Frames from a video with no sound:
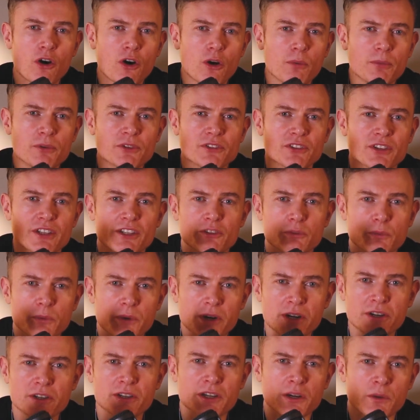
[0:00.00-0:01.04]
opposite is
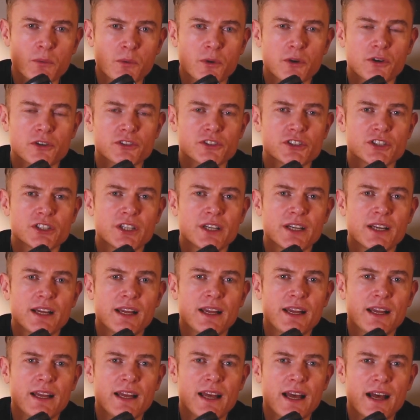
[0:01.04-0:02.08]
wearing a watch,
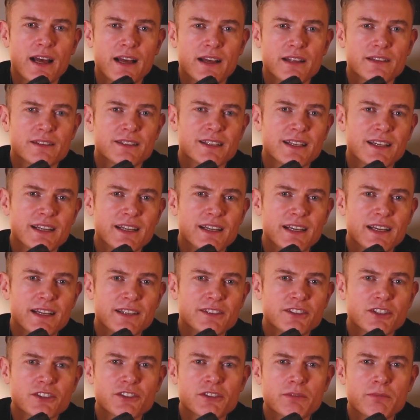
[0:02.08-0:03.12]
and
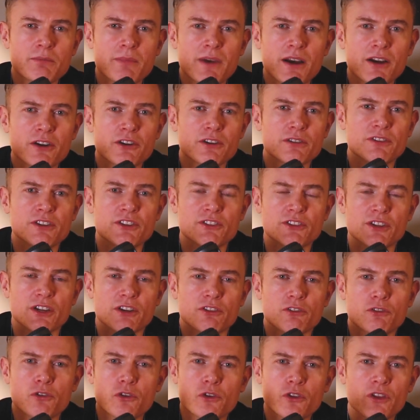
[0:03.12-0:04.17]
it doesn't matter if it's a
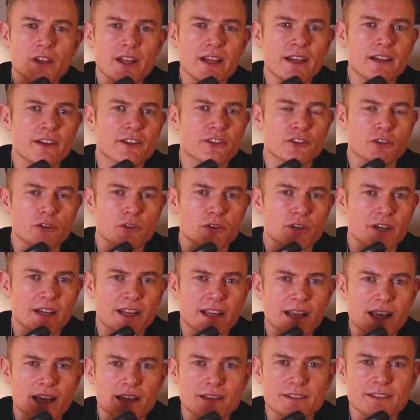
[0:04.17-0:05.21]
Rolex or a
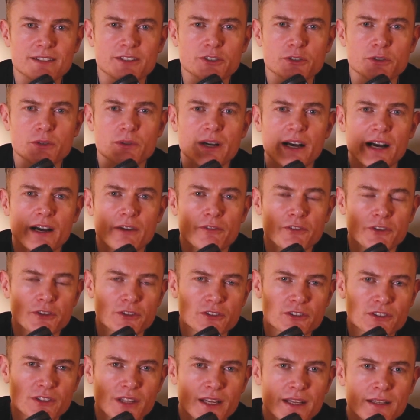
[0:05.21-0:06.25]
Casio, I feel
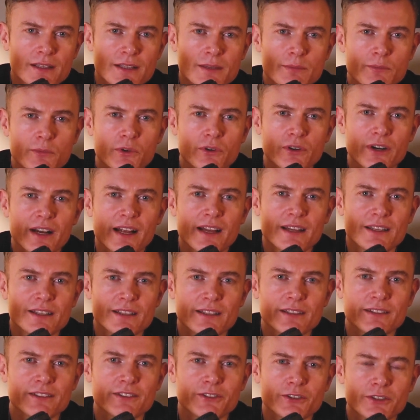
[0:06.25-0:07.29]
slightly more at
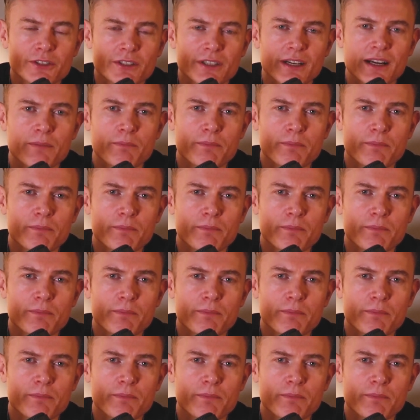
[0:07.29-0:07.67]
ease doing